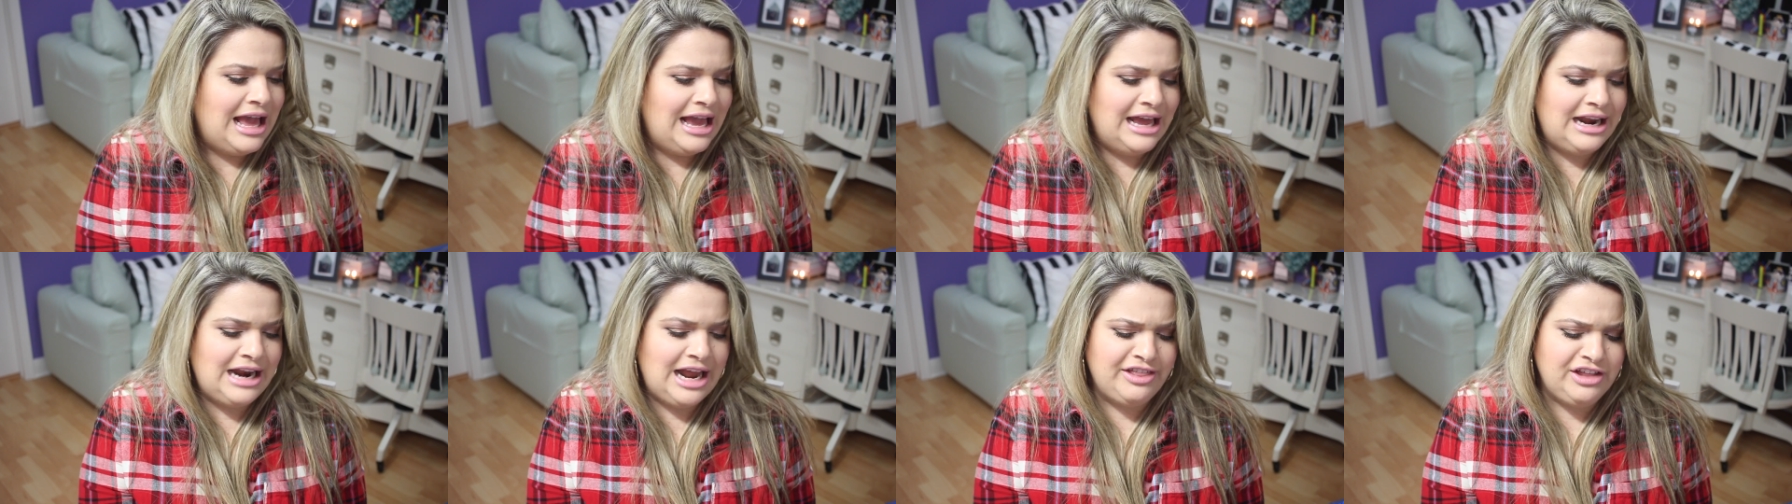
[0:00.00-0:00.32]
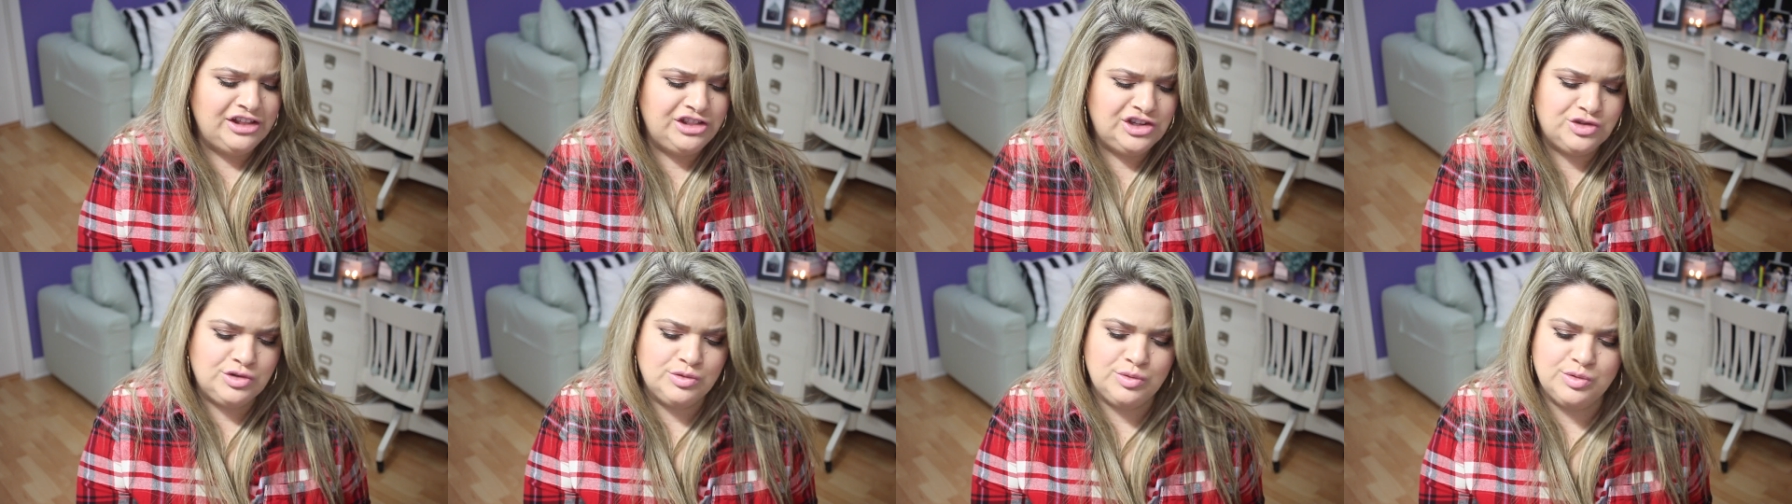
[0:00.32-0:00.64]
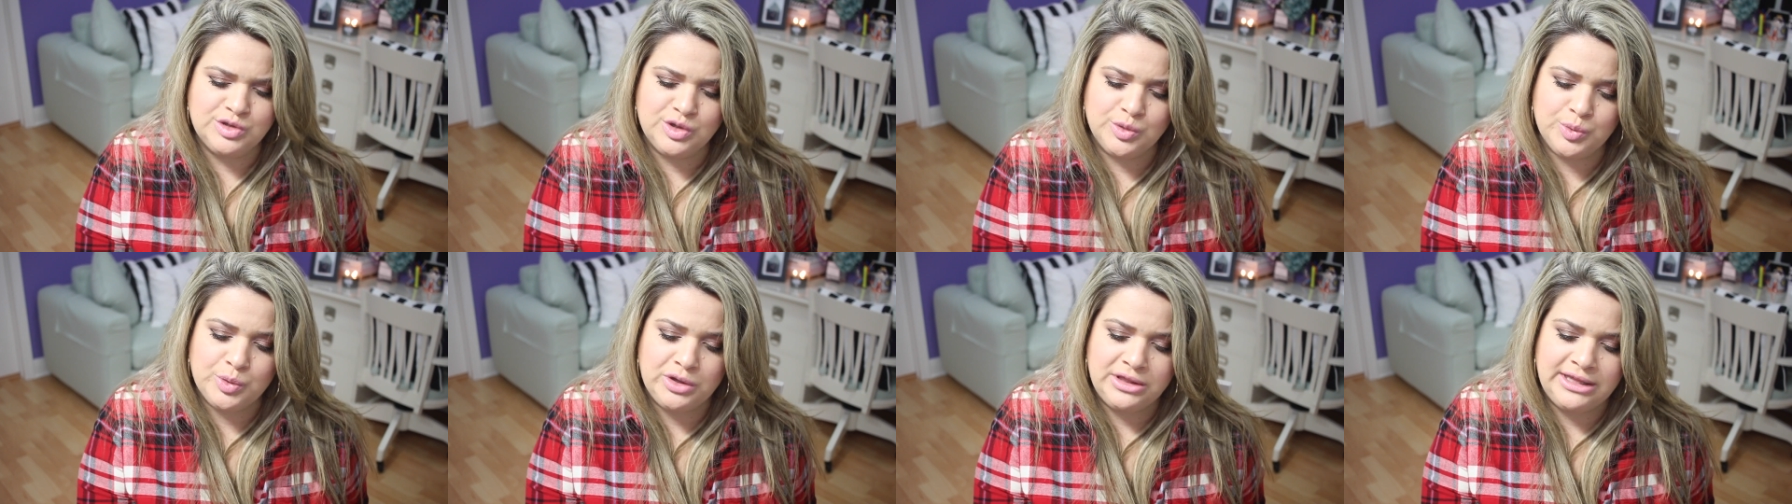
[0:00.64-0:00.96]
And I thought this one
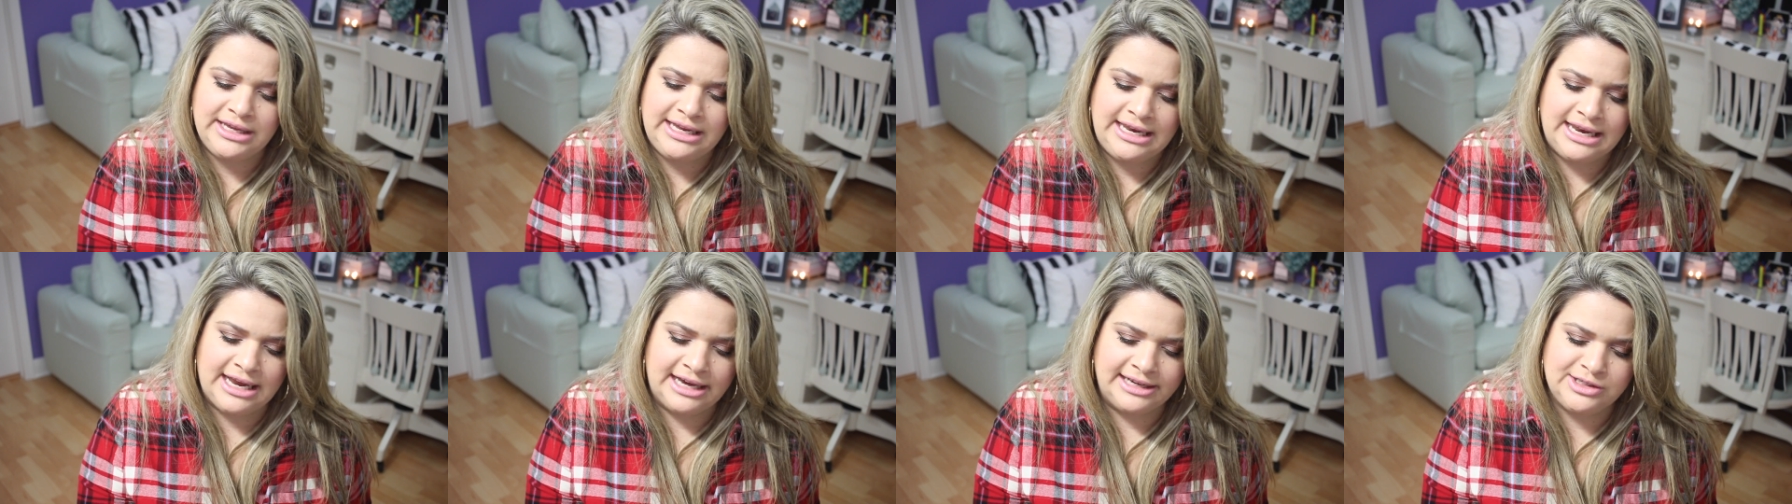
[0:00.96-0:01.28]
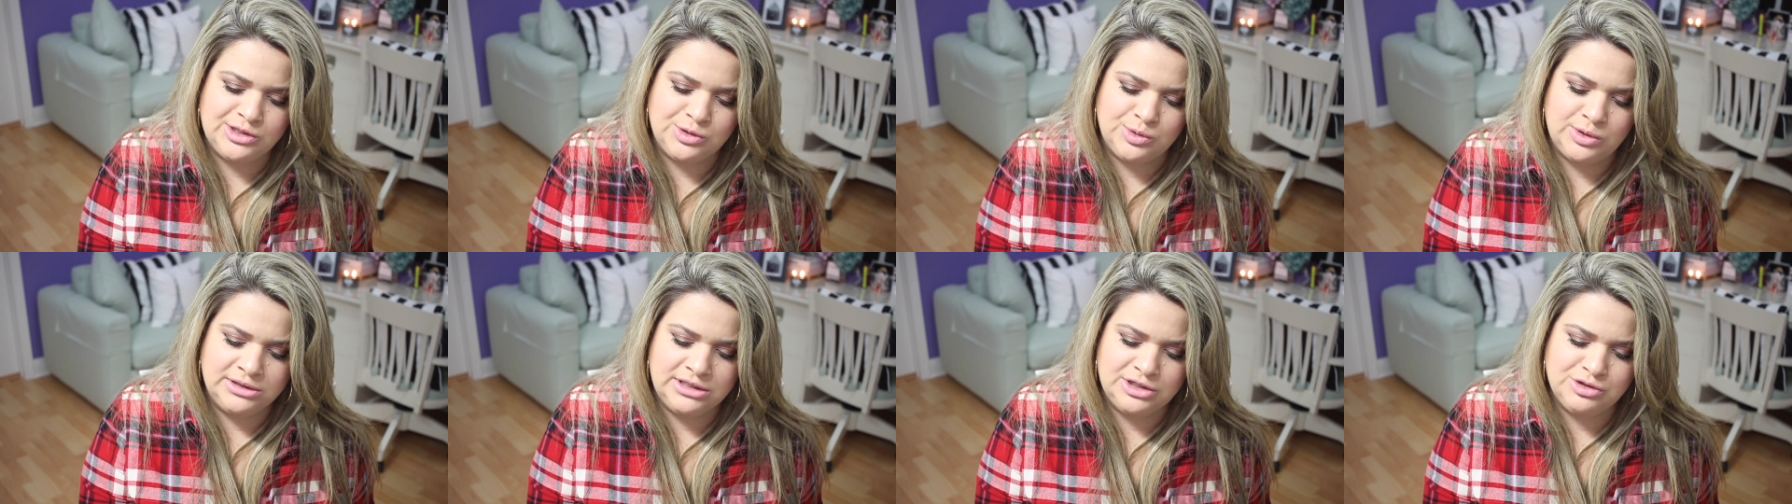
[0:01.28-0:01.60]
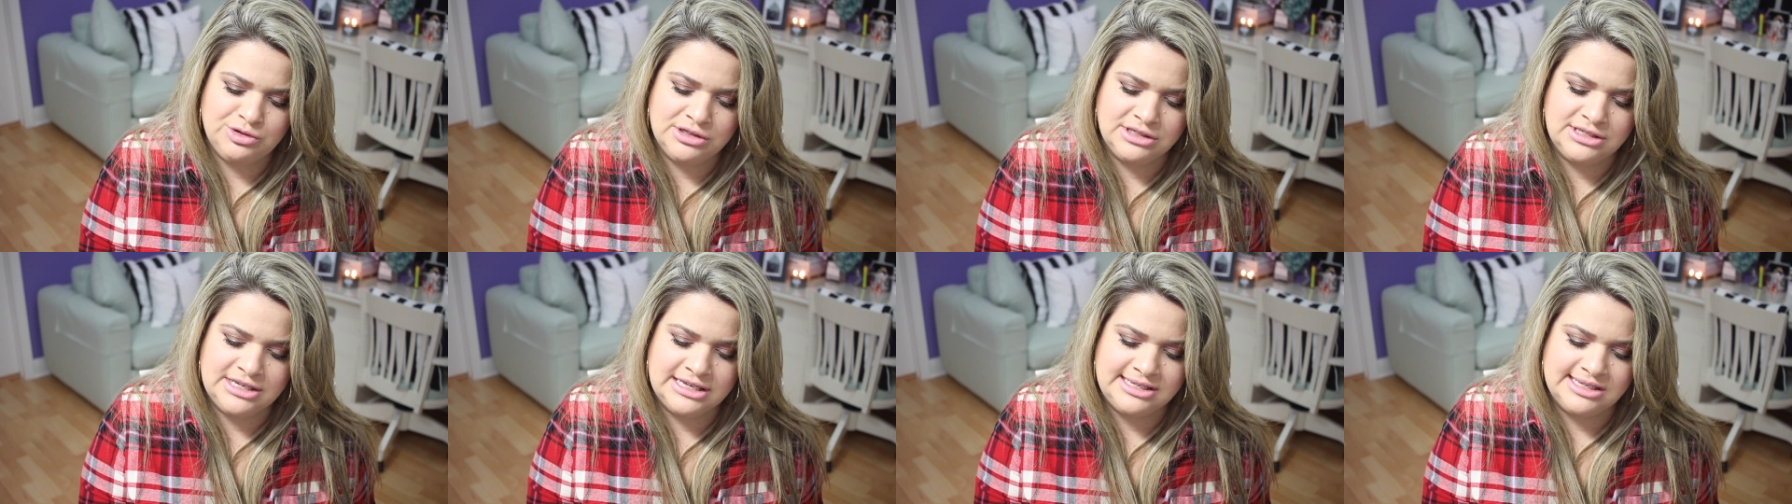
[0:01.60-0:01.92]
was a really nice one.
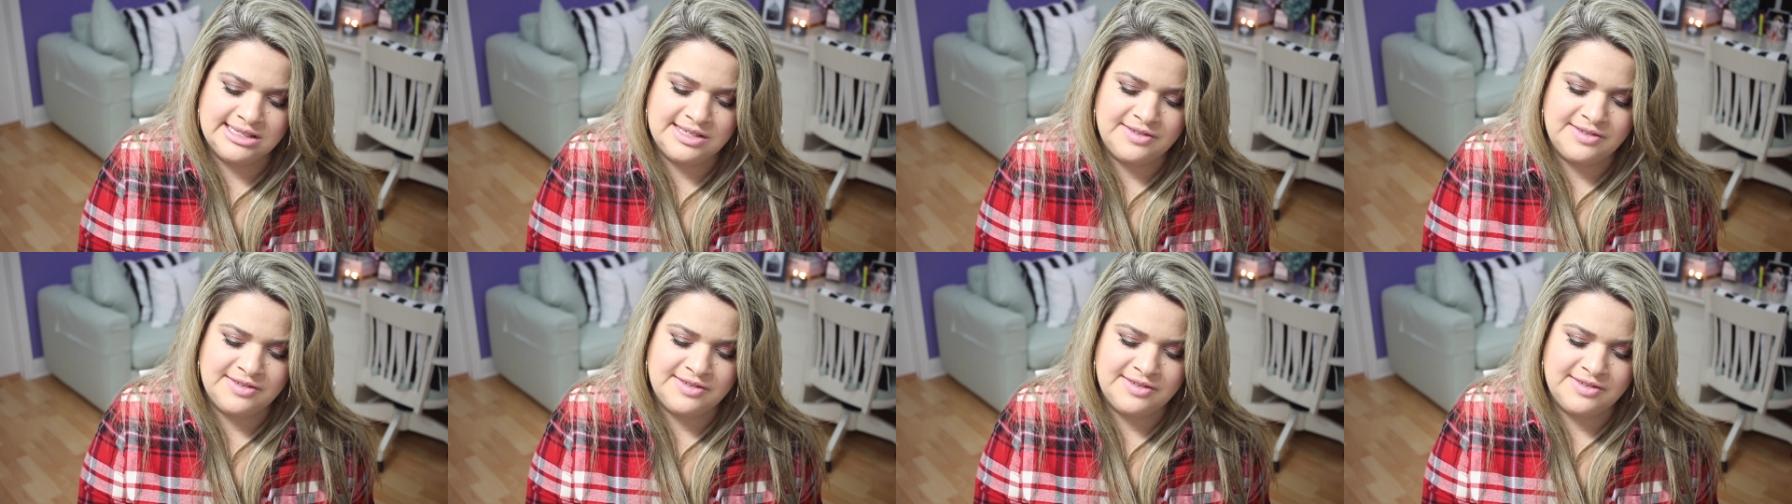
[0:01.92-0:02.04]
This one says